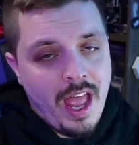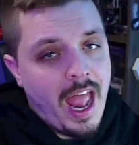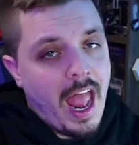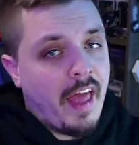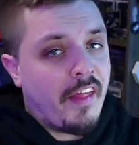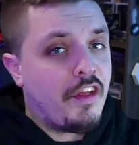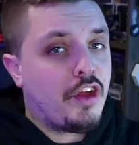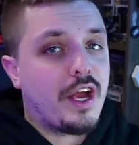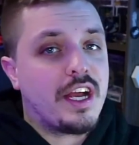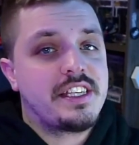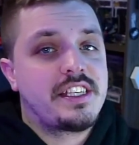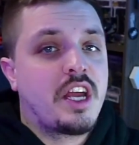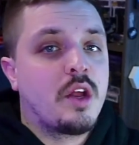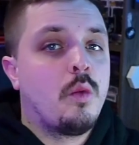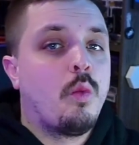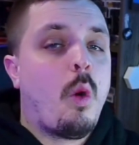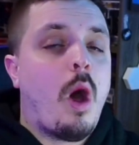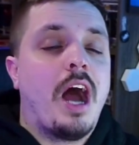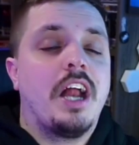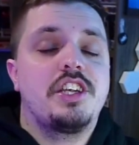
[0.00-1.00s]
And then you guys can
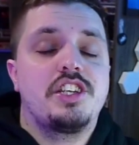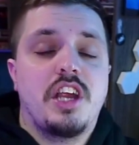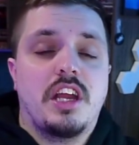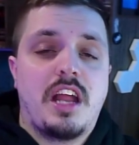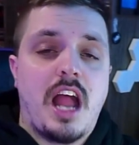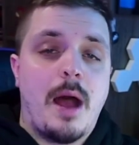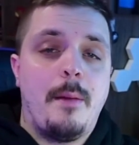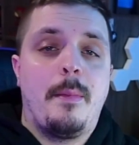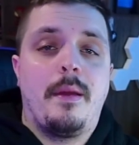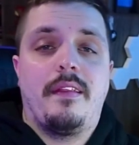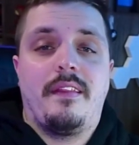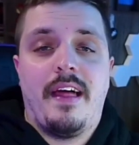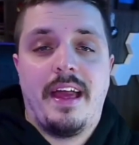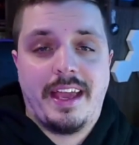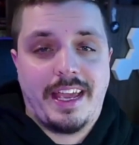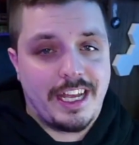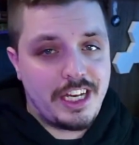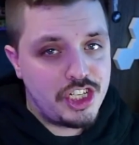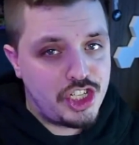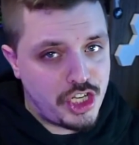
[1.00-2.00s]
watch, comment,
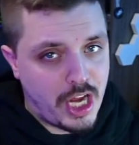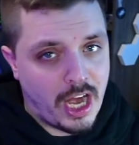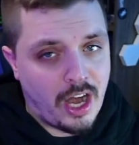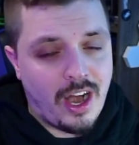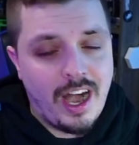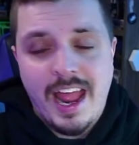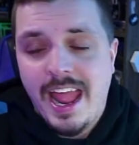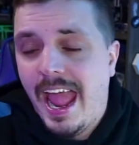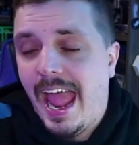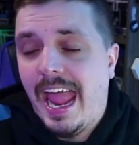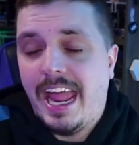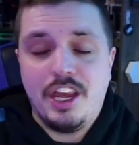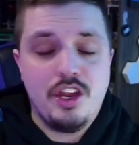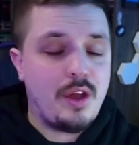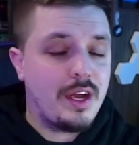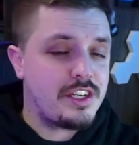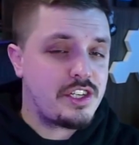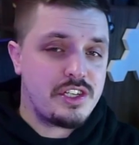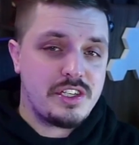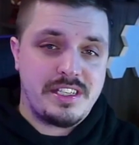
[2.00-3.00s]
like, and share. And you
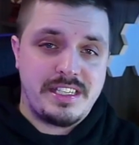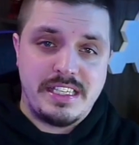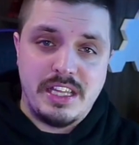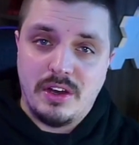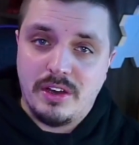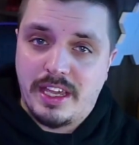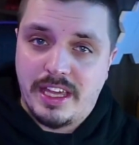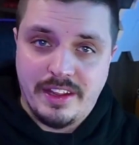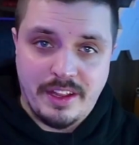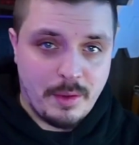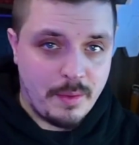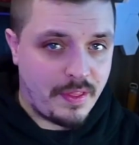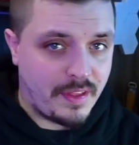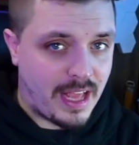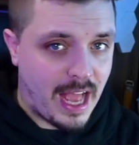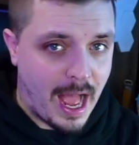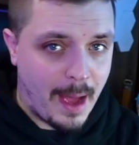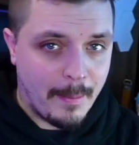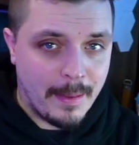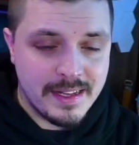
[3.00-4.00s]
guys are still killing with the
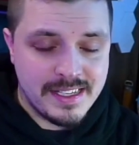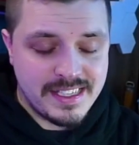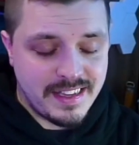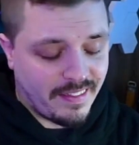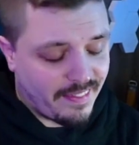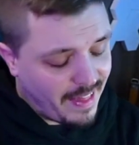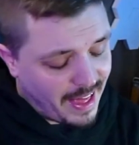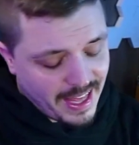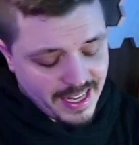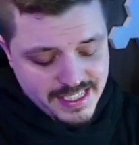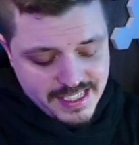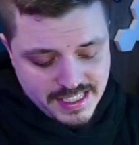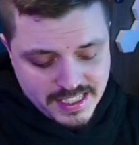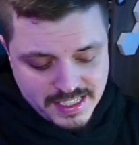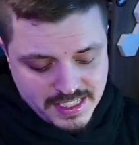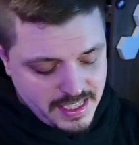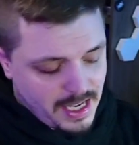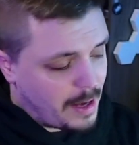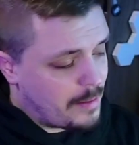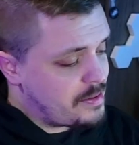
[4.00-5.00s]
comments, the likes, the
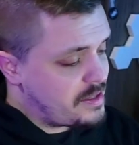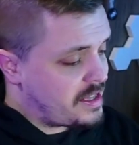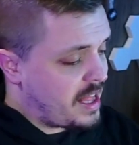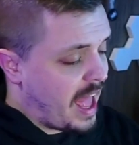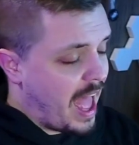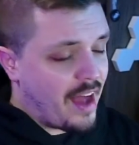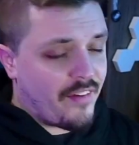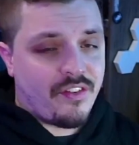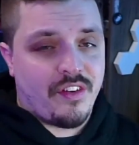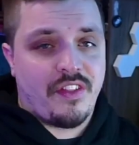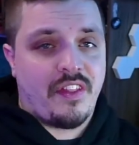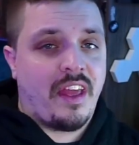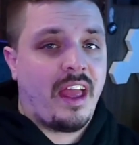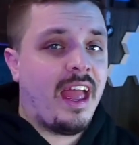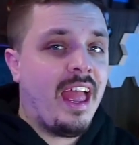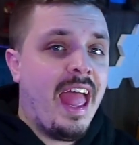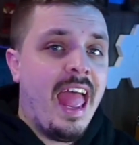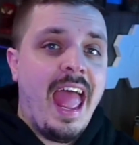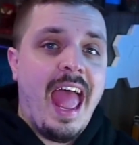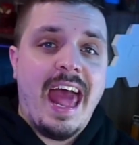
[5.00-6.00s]
subs, the everything.
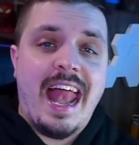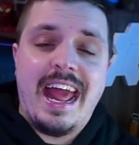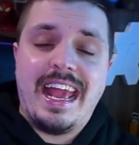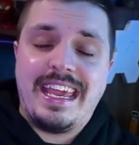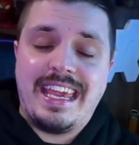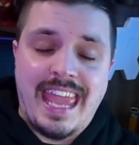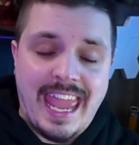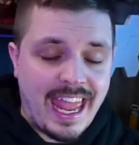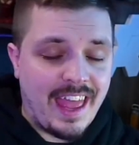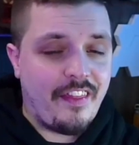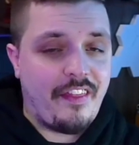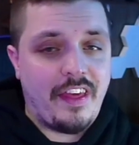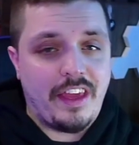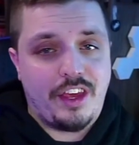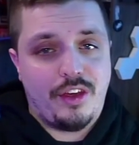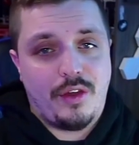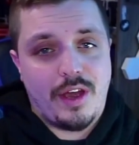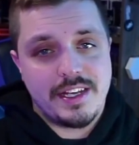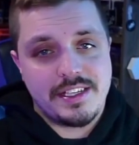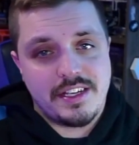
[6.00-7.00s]
And I can't thank
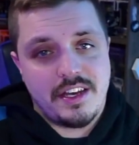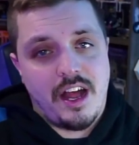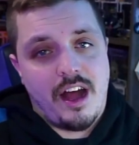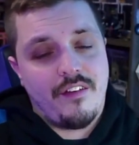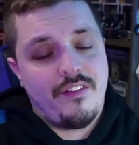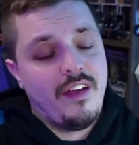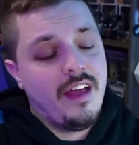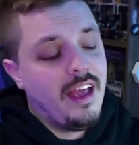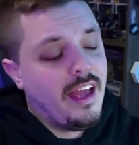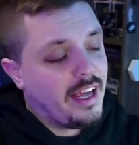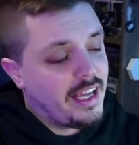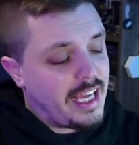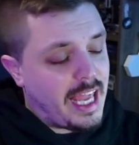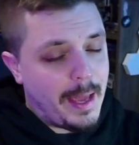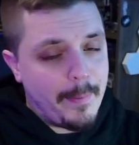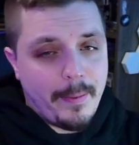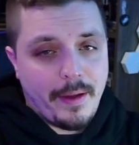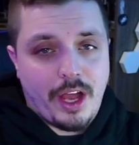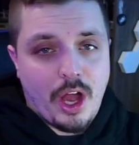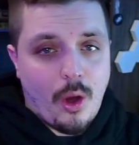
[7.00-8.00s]
you guys enough
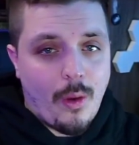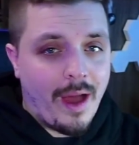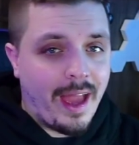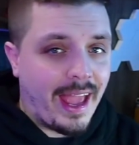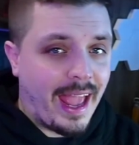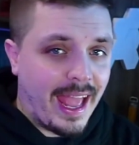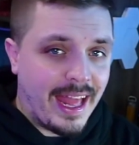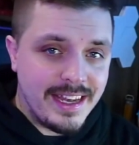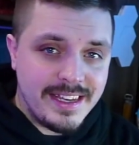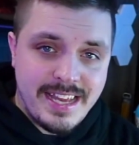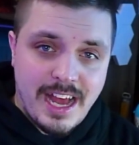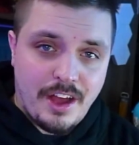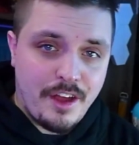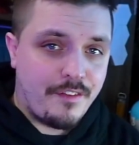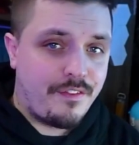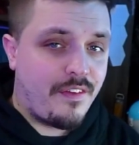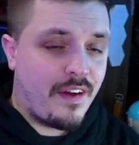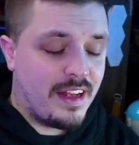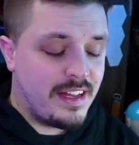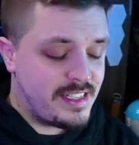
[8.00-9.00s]
keep it going and tell your
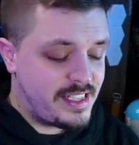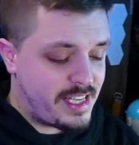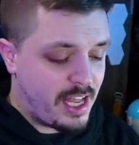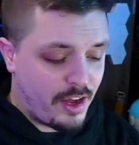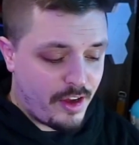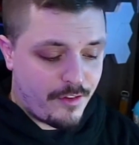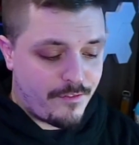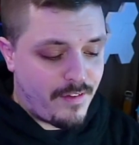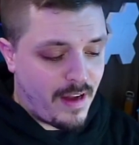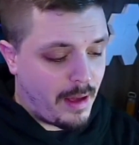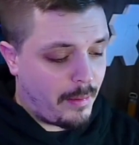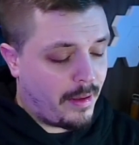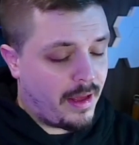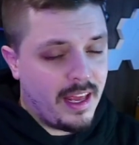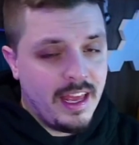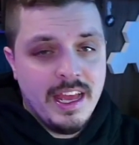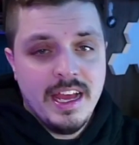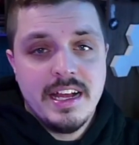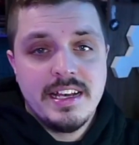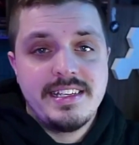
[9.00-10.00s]
friends, tell your family,
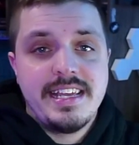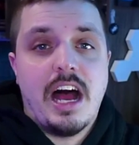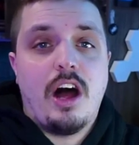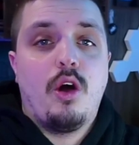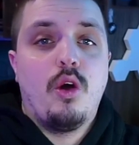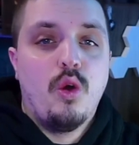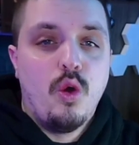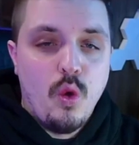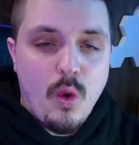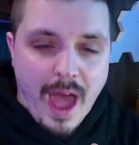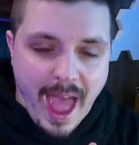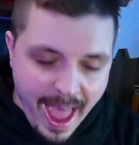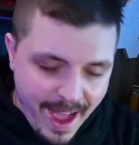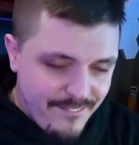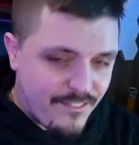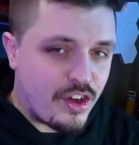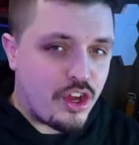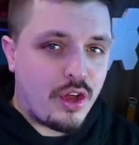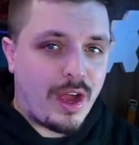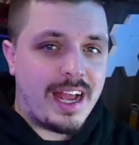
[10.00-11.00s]
tell
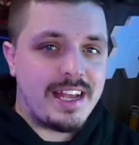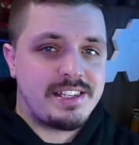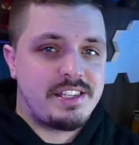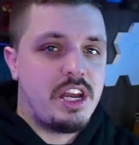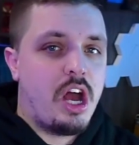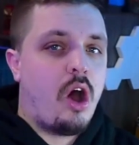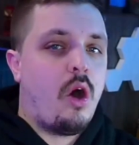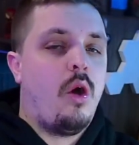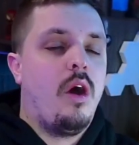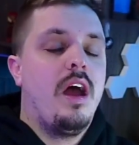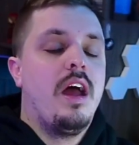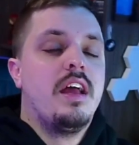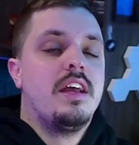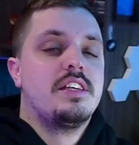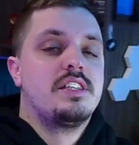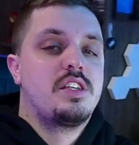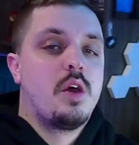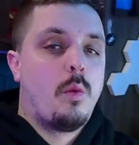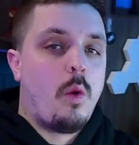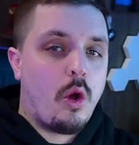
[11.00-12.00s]
whoever you guys know.
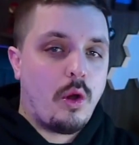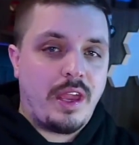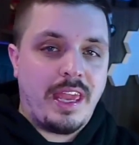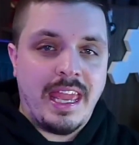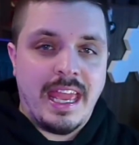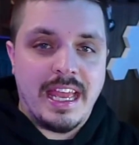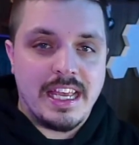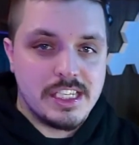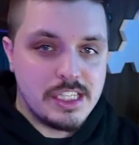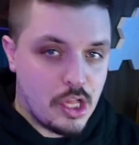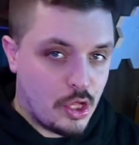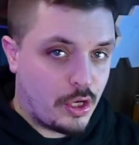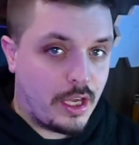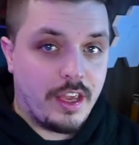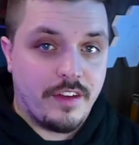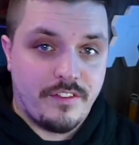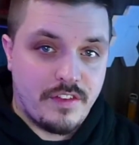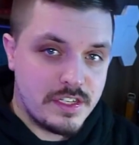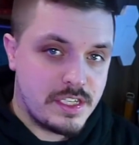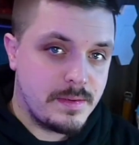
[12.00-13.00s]
Zowoki is
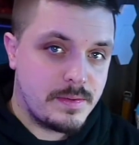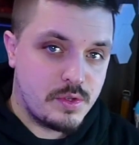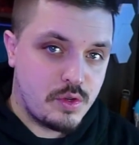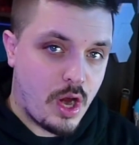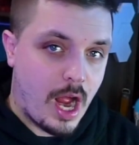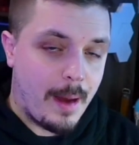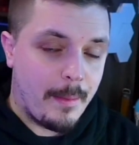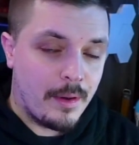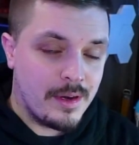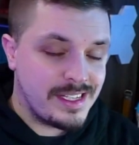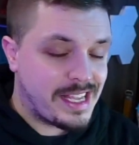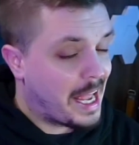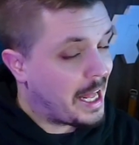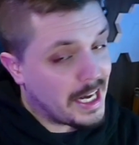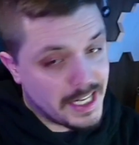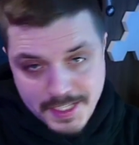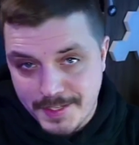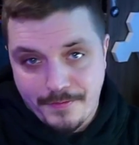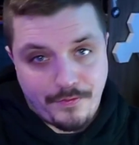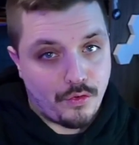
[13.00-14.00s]
looking for subscribers and
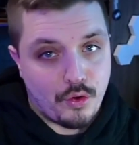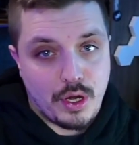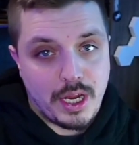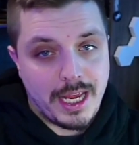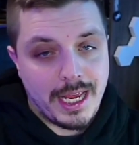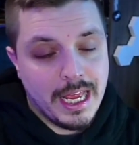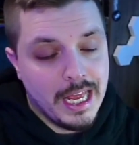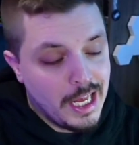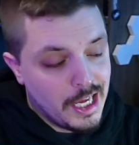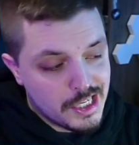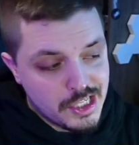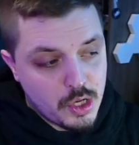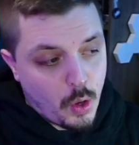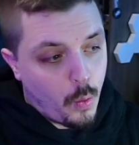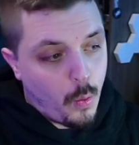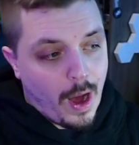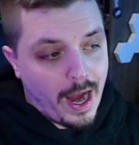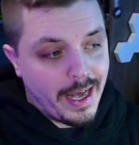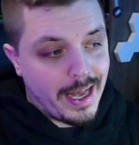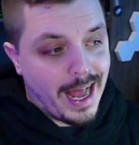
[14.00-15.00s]
it's free. So
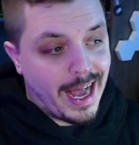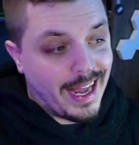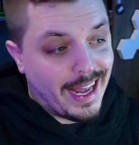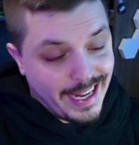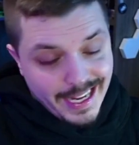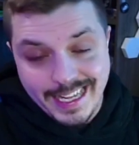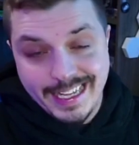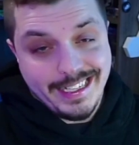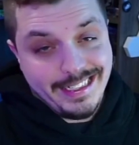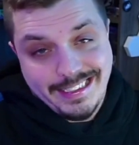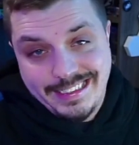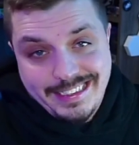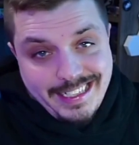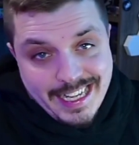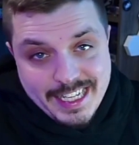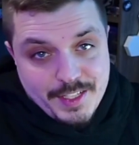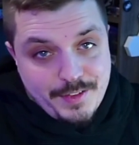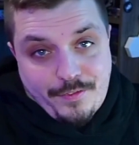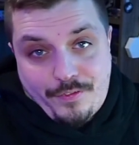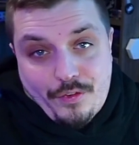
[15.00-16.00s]
why not
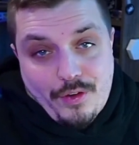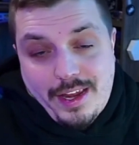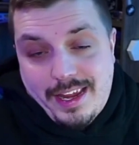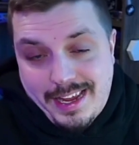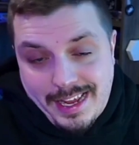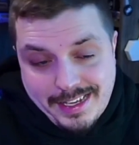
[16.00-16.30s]
it's free.